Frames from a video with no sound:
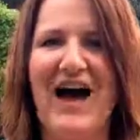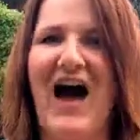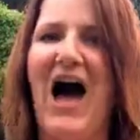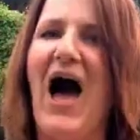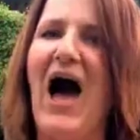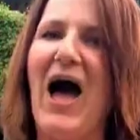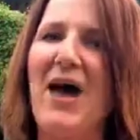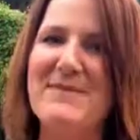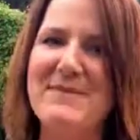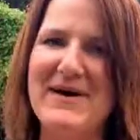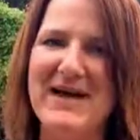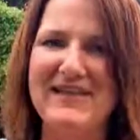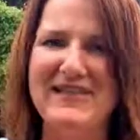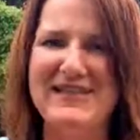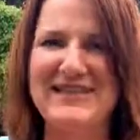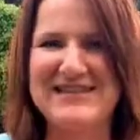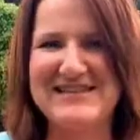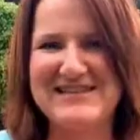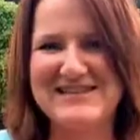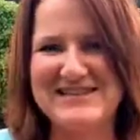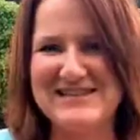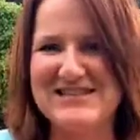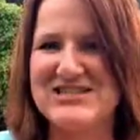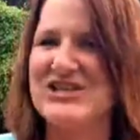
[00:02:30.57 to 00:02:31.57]
I made the
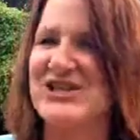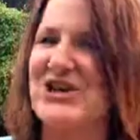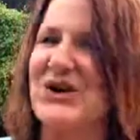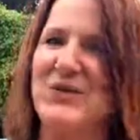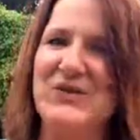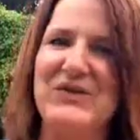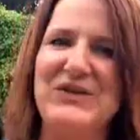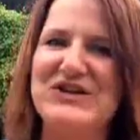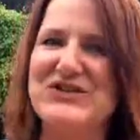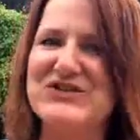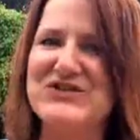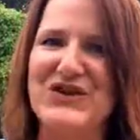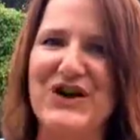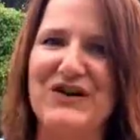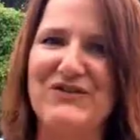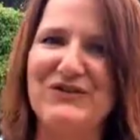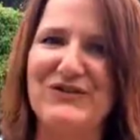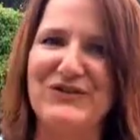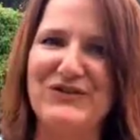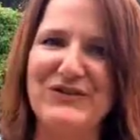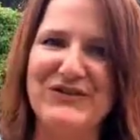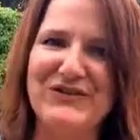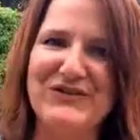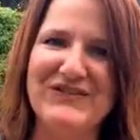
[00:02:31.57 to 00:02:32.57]
decision I want to
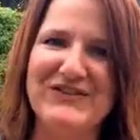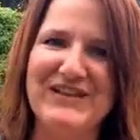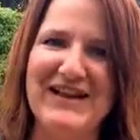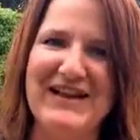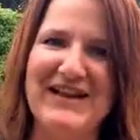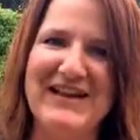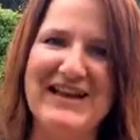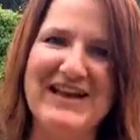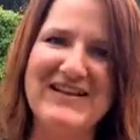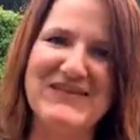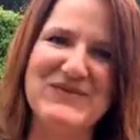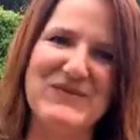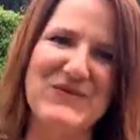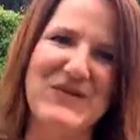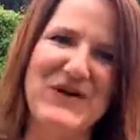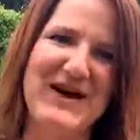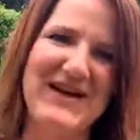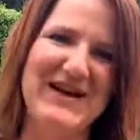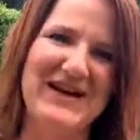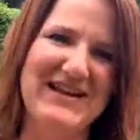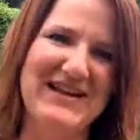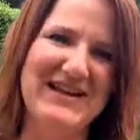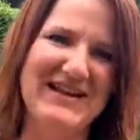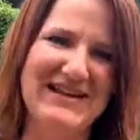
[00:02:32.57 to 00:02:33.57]
travel. And guess what?
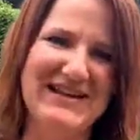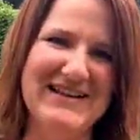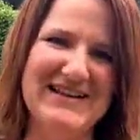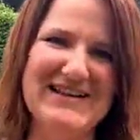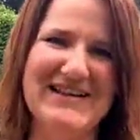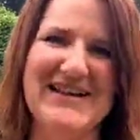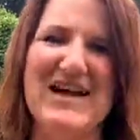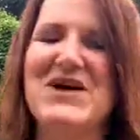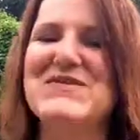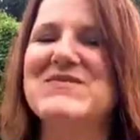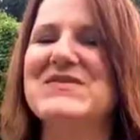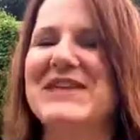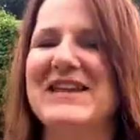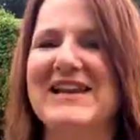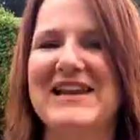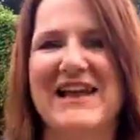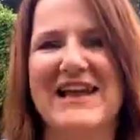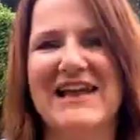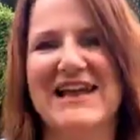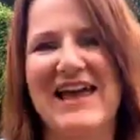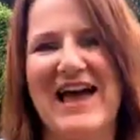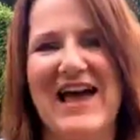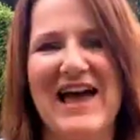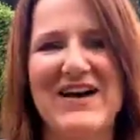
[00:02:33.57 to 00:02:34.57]
I'm in
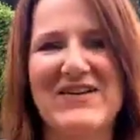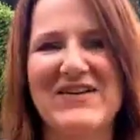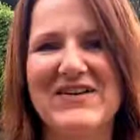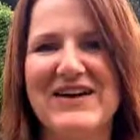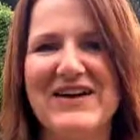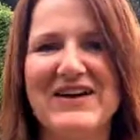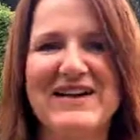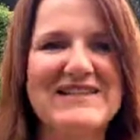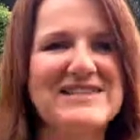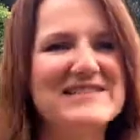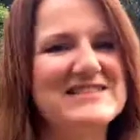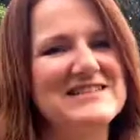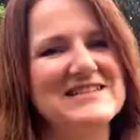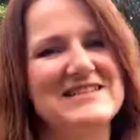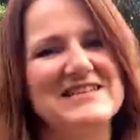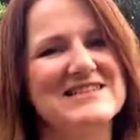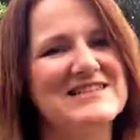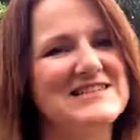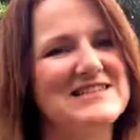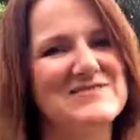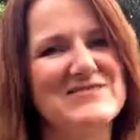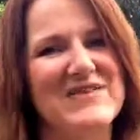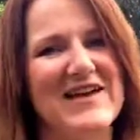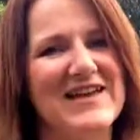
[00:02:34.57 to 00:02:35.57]
Langkawi. It's
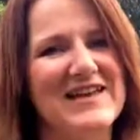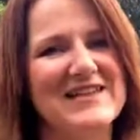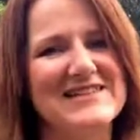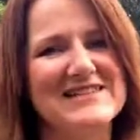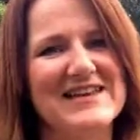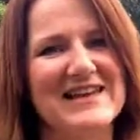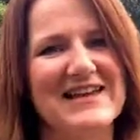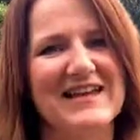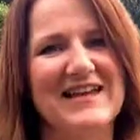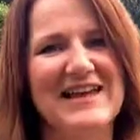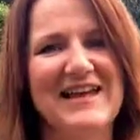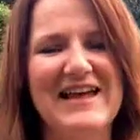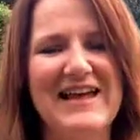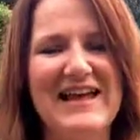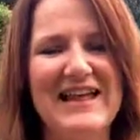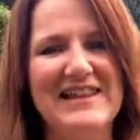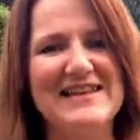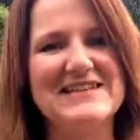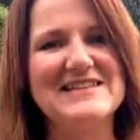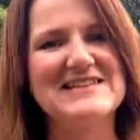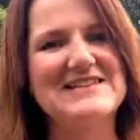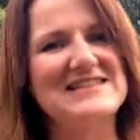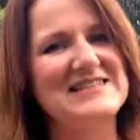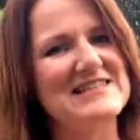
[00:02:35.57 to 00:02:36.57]
just amazing.
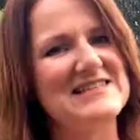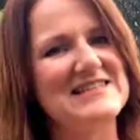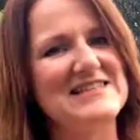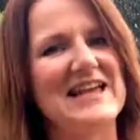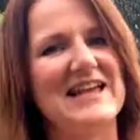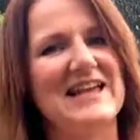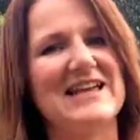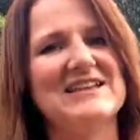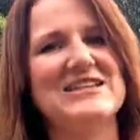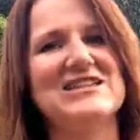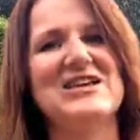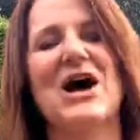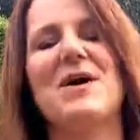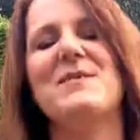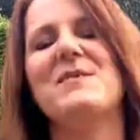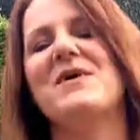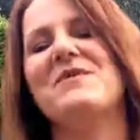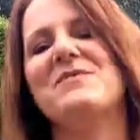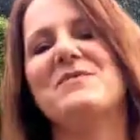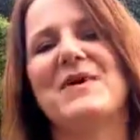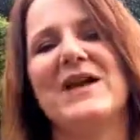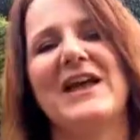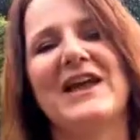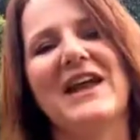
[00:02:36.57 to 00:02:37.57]
This is the second time
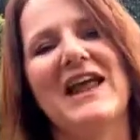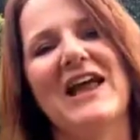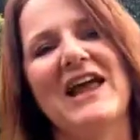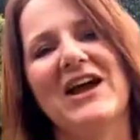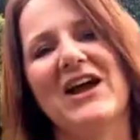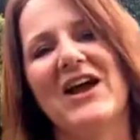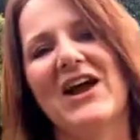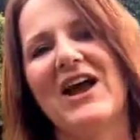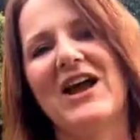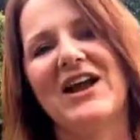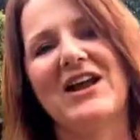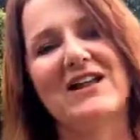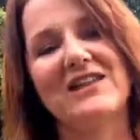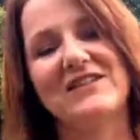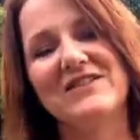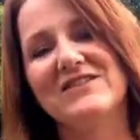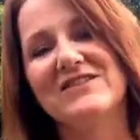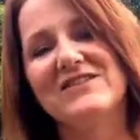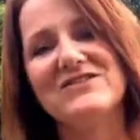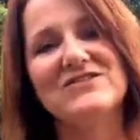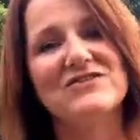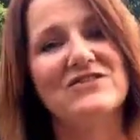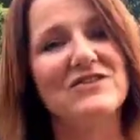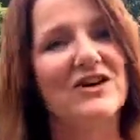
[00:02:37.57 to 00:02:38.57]
I've been here, and it's
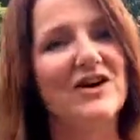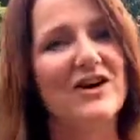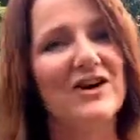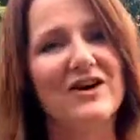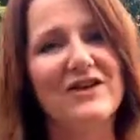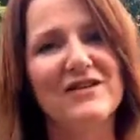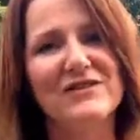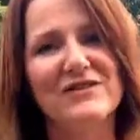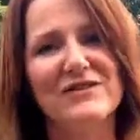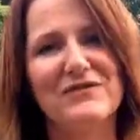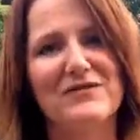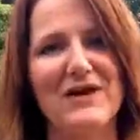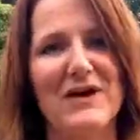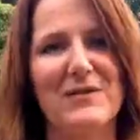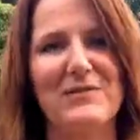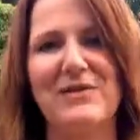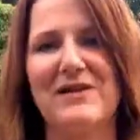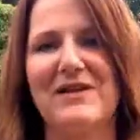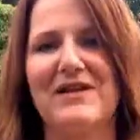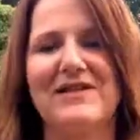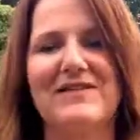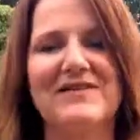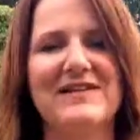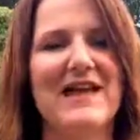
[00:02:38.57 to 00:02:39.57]
just
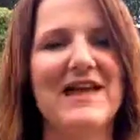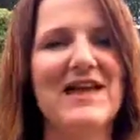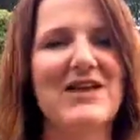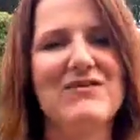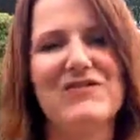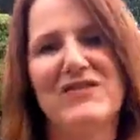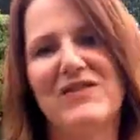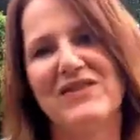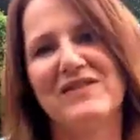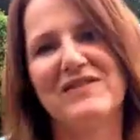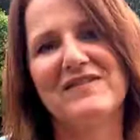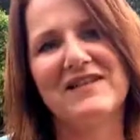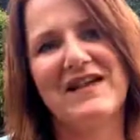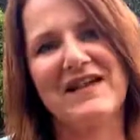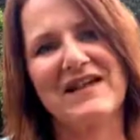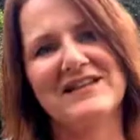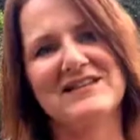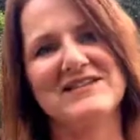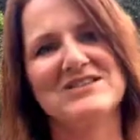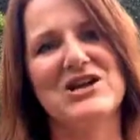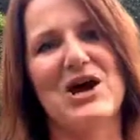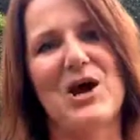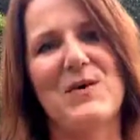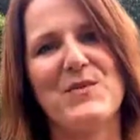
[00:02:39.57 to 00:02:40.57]
fabulous, even the
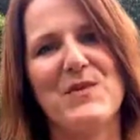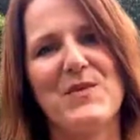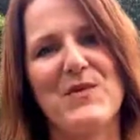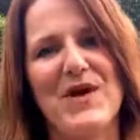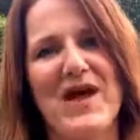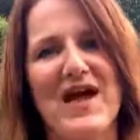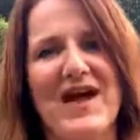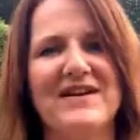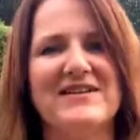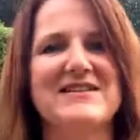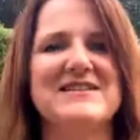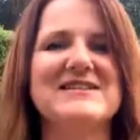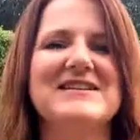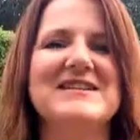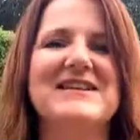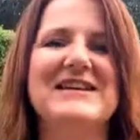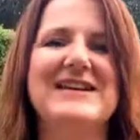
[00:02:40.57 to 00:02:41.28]
second time around.